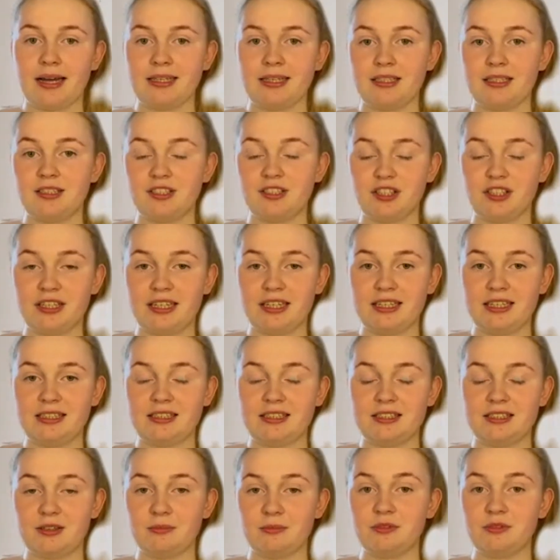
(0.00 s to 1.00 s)
I
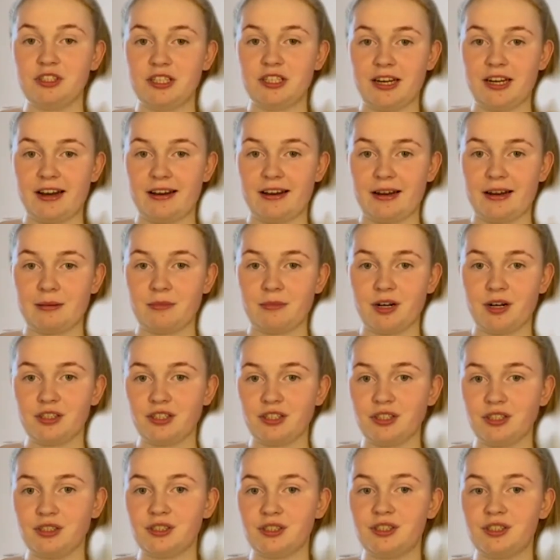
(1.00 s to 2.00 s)
studied some generic
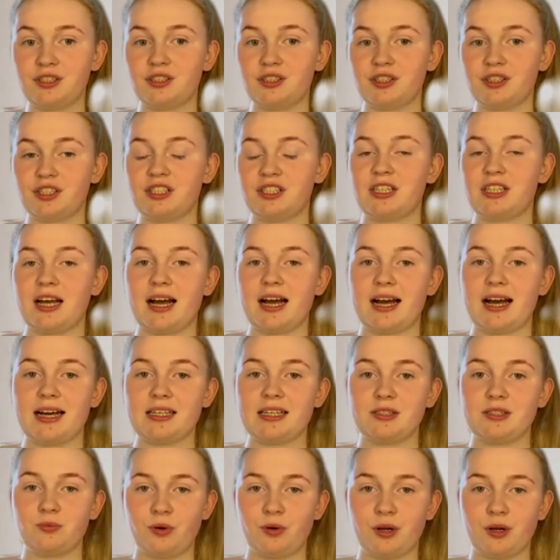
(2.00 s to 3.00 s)
modules such
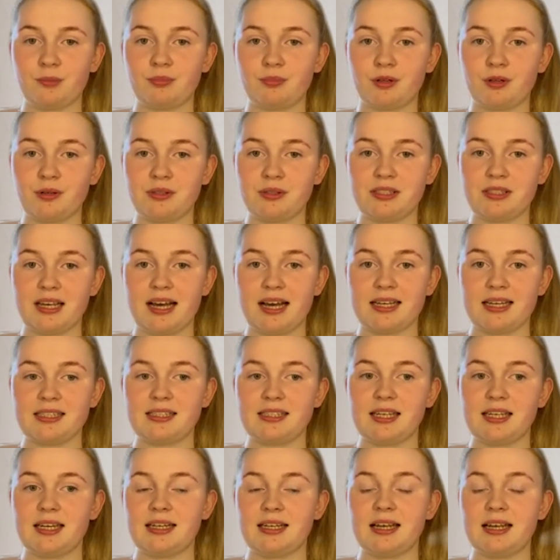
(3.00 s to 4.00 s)
as word
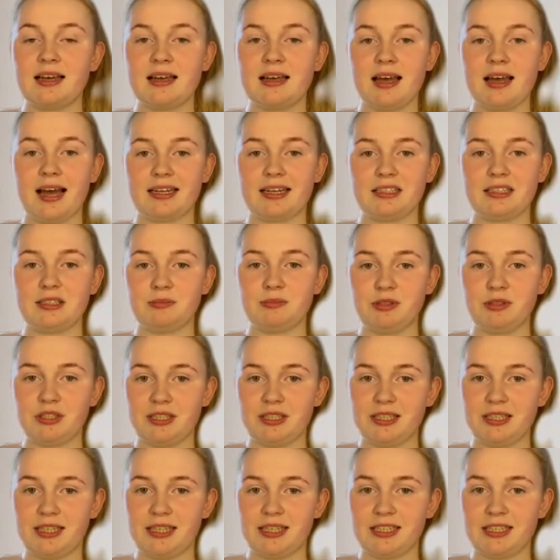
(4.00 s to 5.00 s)
processing and
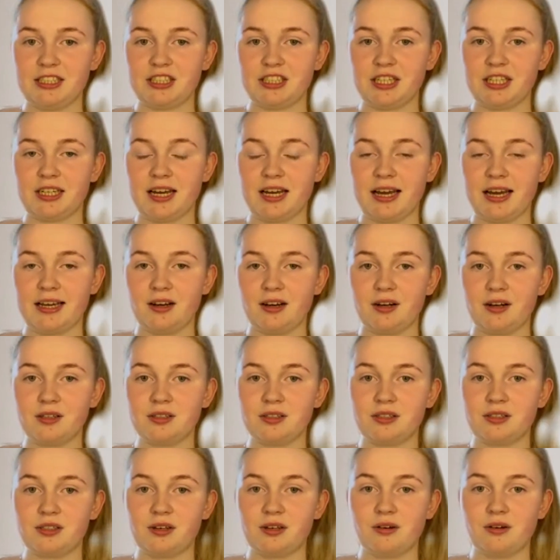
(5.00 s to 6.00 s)
communication. I
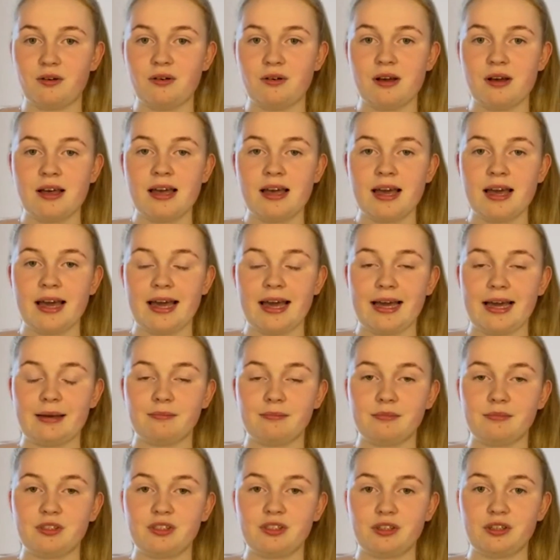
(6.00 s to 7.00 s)
also
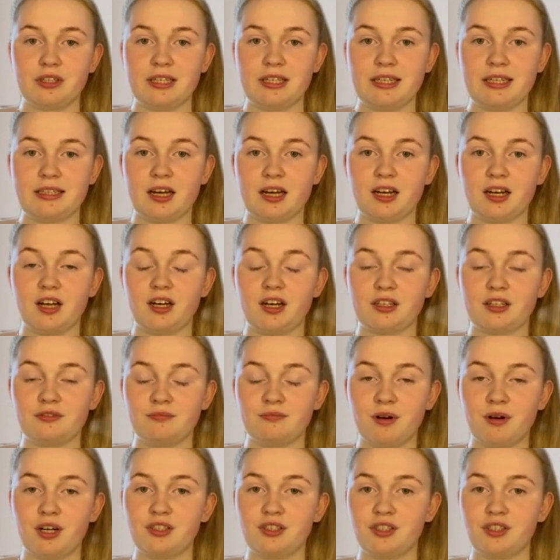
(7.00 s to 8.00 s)
um, studied a lot
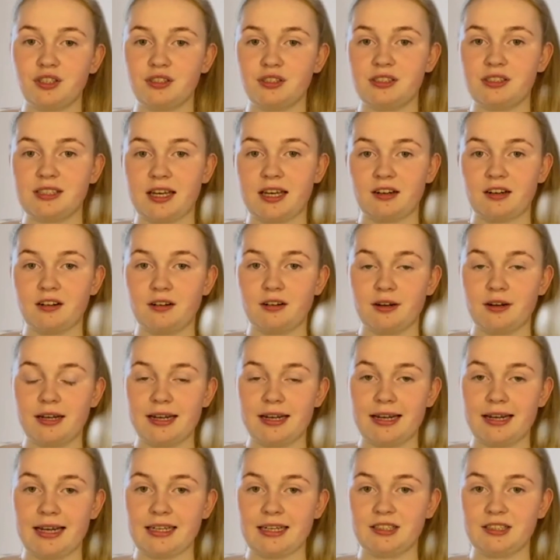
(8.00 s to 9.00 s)
of modules that are
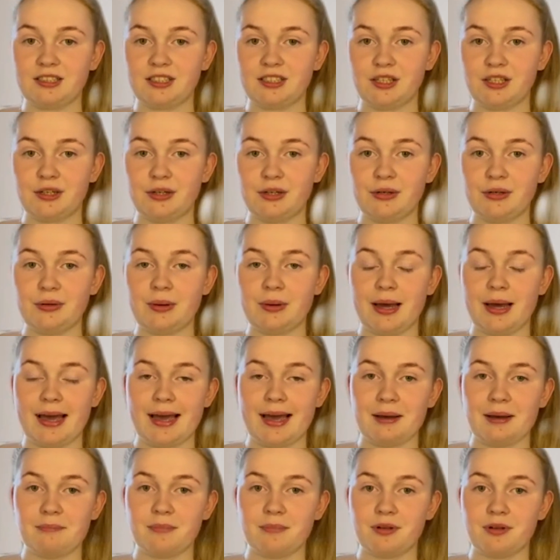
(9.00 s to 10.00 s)
linked to
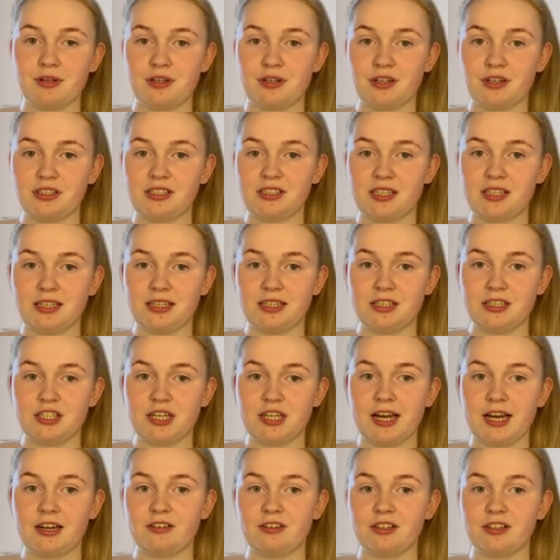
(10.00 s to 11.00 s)
um, nursing in
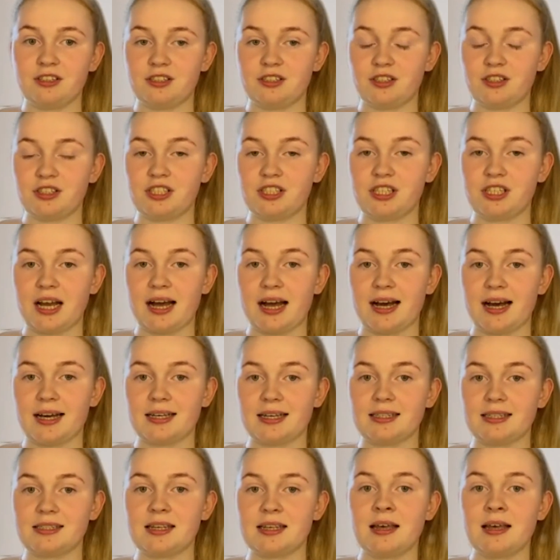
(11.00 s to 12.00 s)
general, such
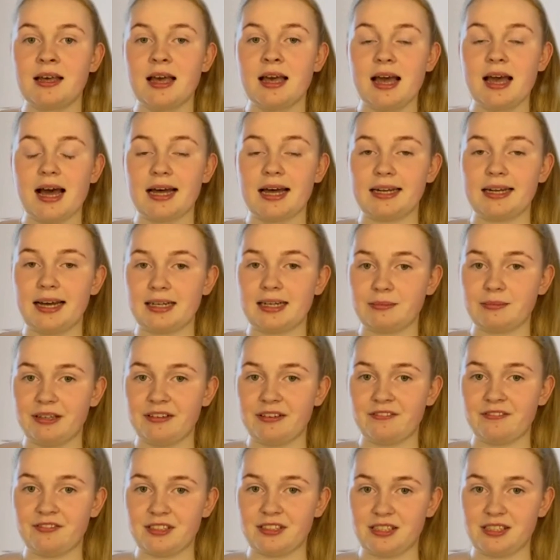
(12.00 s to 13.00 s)
as
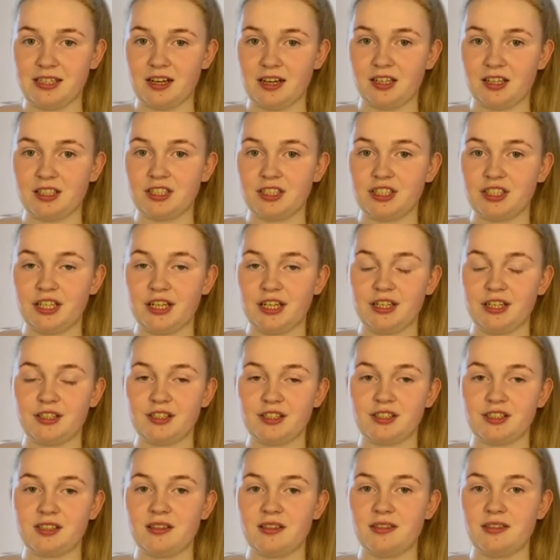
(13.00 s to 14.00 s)
anatomy and physiology,
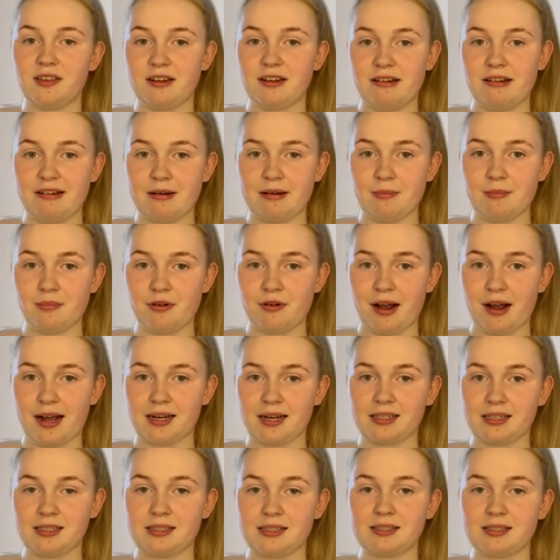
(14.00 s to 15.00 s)
nursing theory and
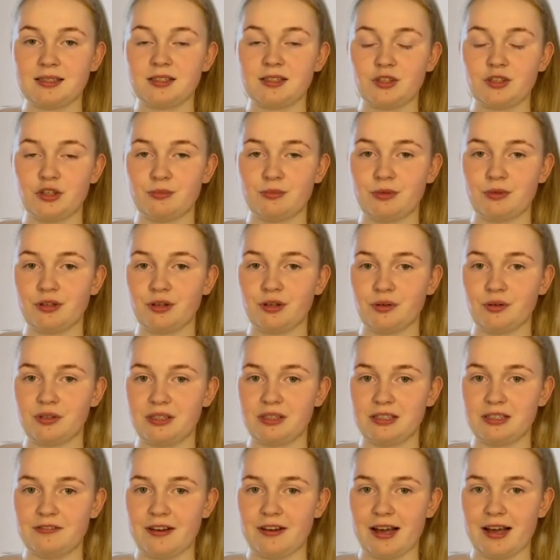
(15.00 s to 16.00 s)
practice, human
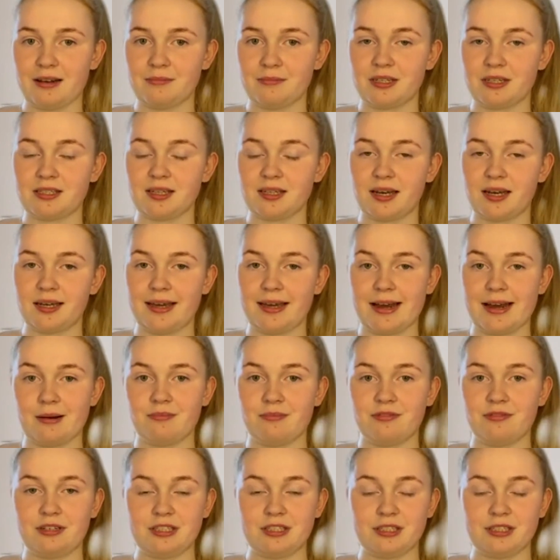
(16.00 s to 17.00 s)
growth and development, and
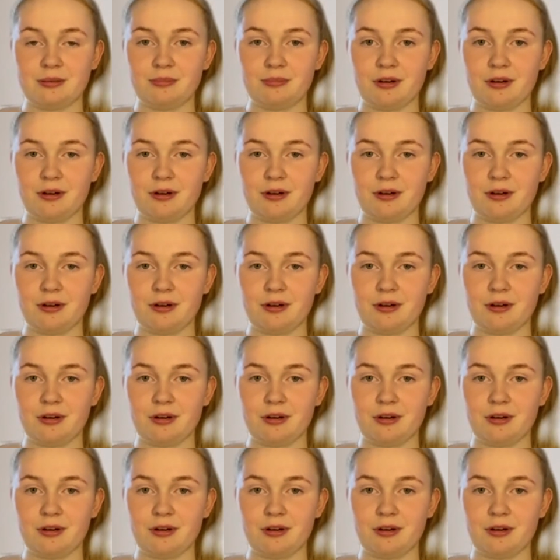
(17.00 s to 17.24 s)
care provision